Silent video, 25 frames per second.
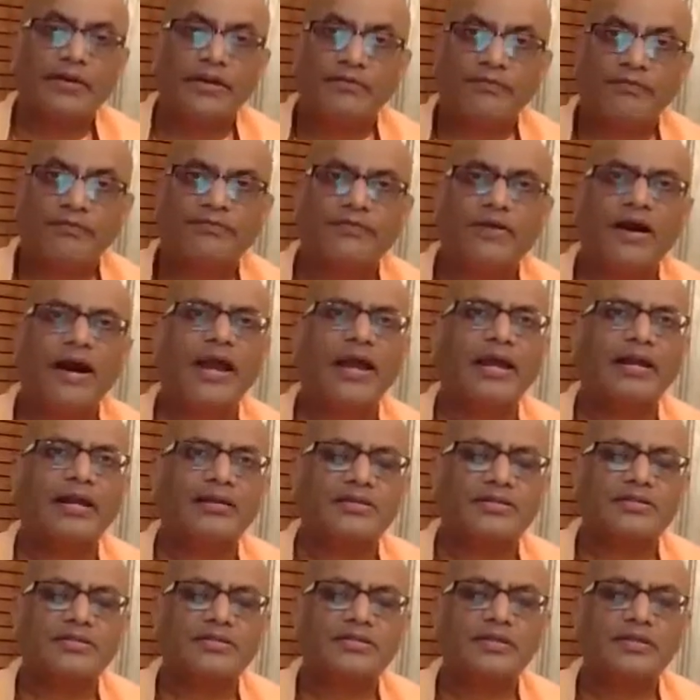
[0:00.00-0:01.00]
he
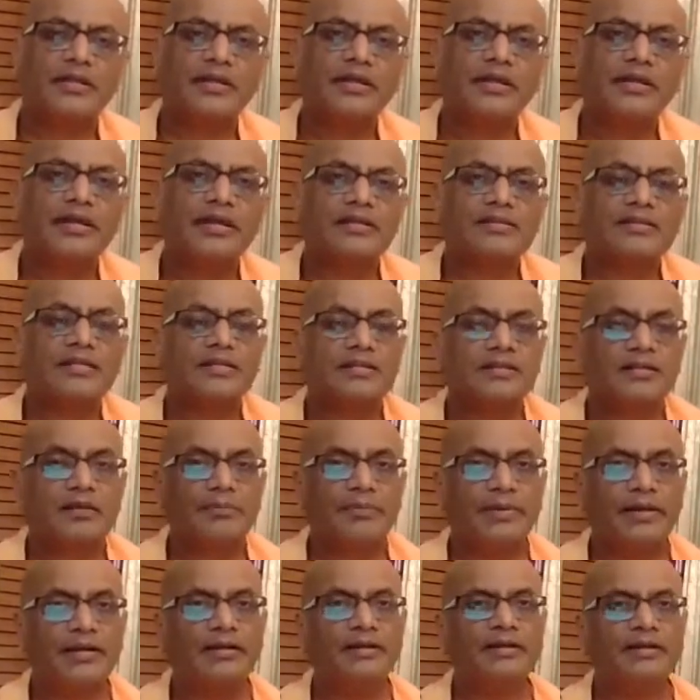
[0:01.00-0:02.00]
finds, it's a
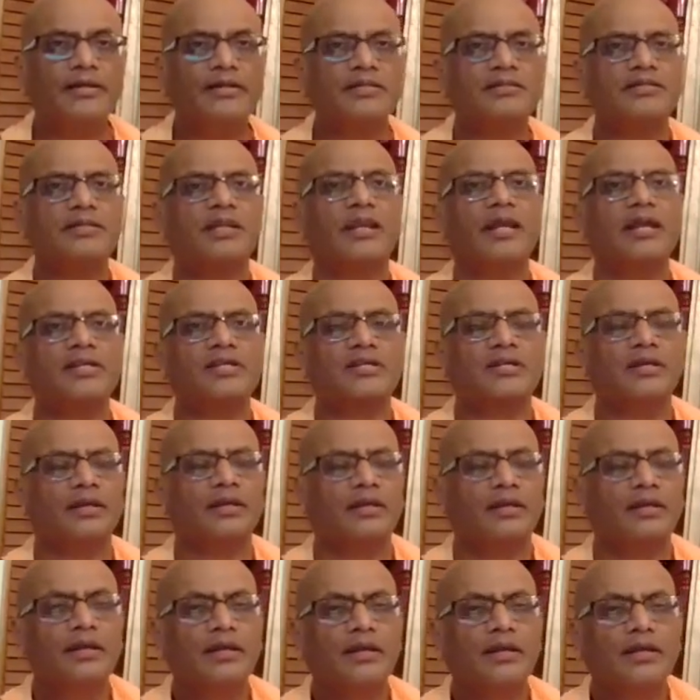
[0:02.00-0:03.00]
tremendous elation.